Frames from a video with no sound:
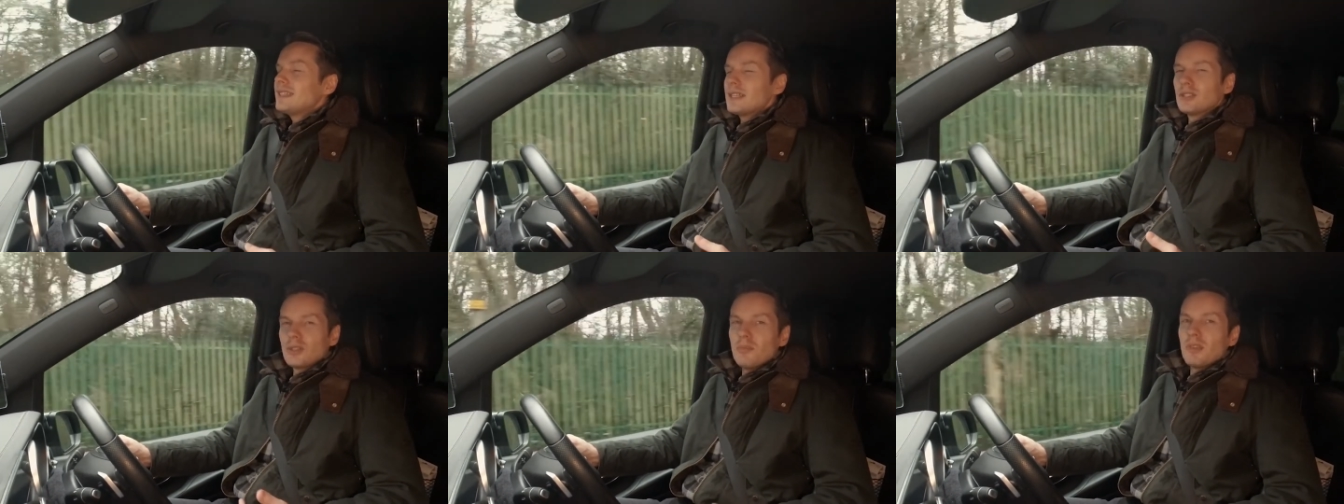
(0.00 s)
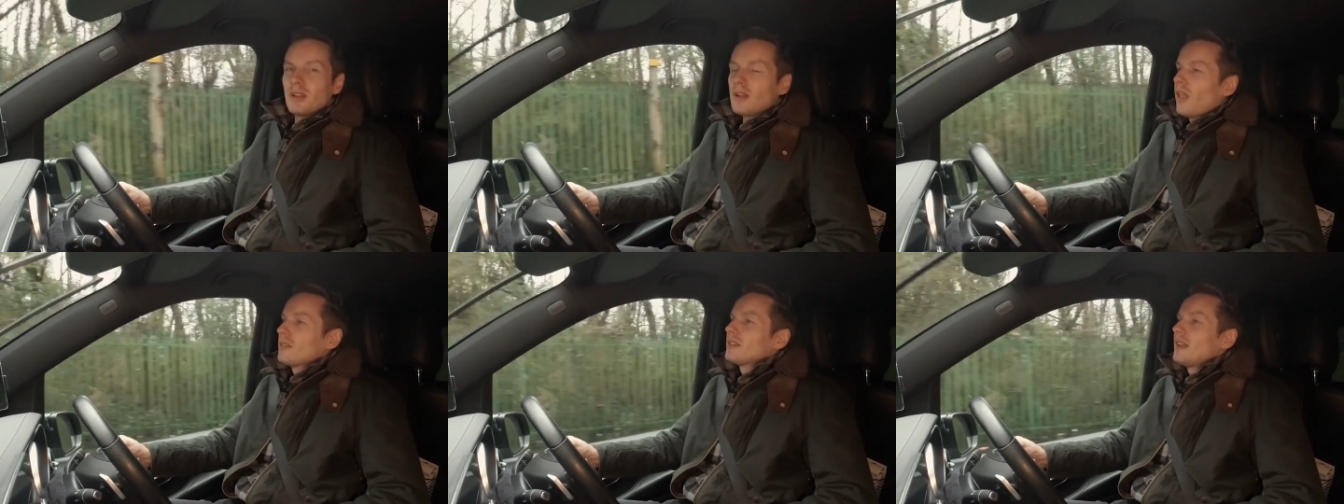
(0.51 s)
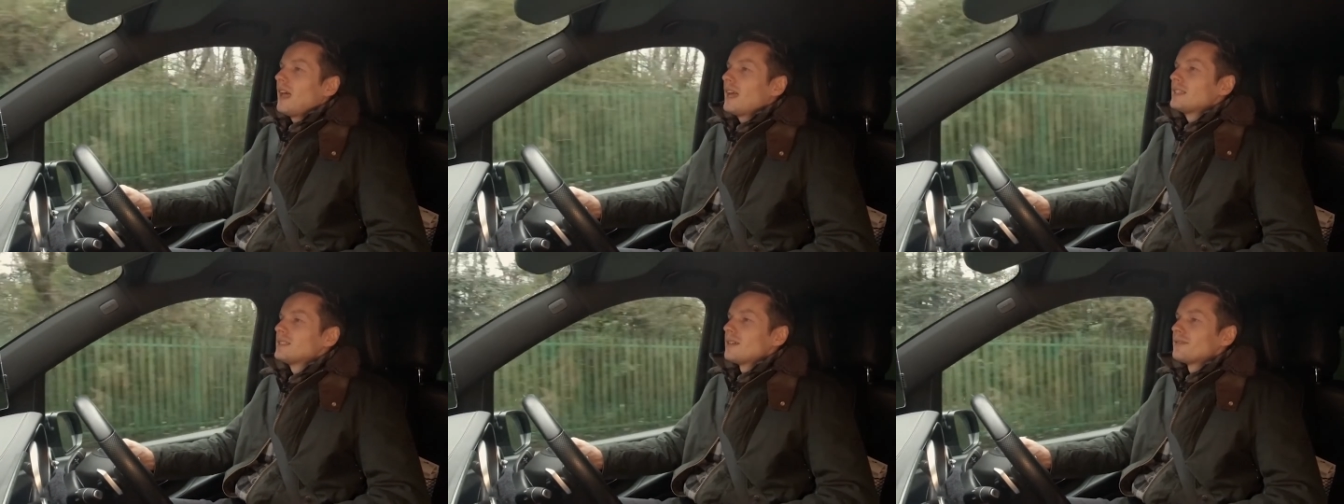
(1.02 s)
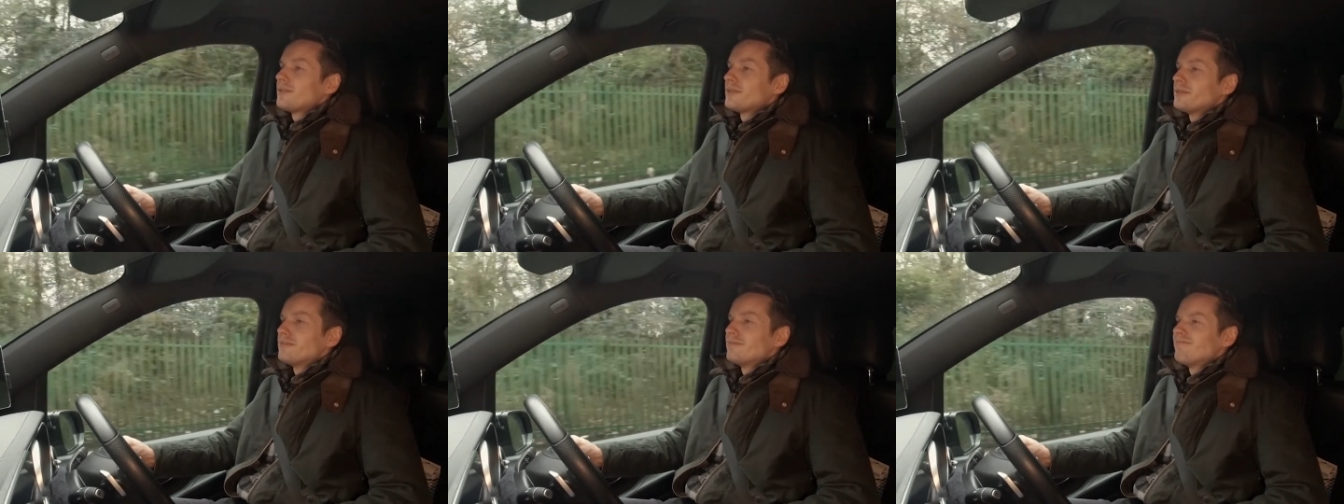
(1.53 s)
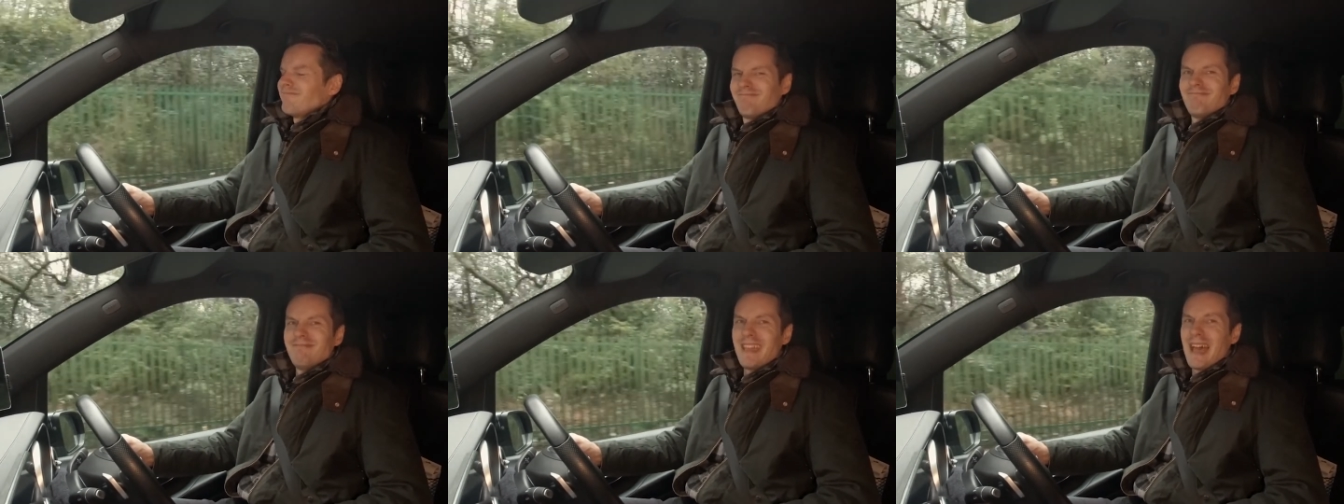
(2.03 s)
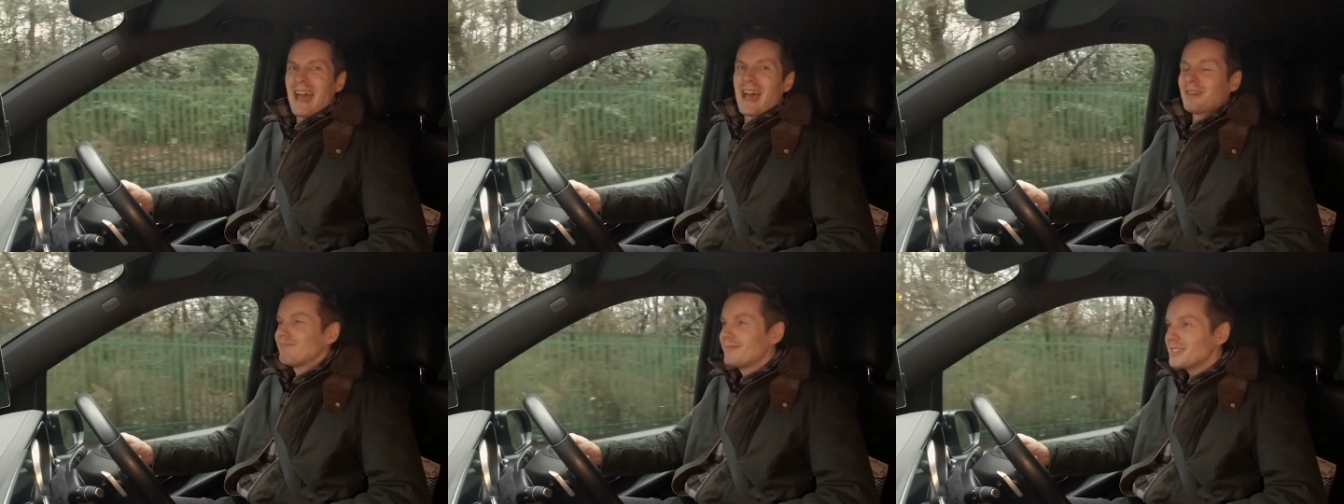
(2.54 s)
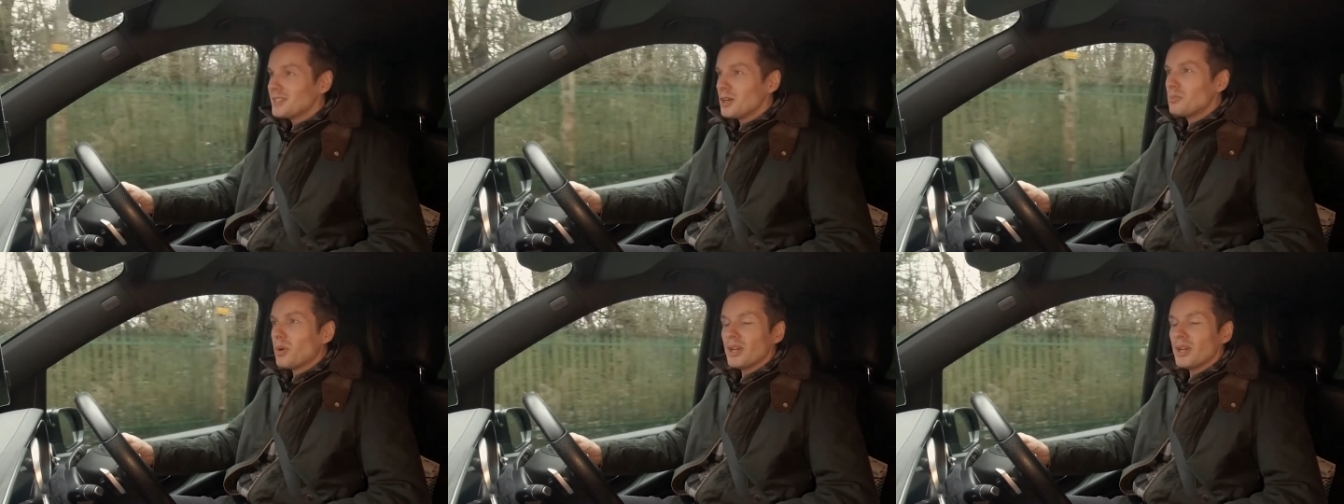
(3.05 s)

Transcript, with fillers: He said something along the lines of, yeah, there's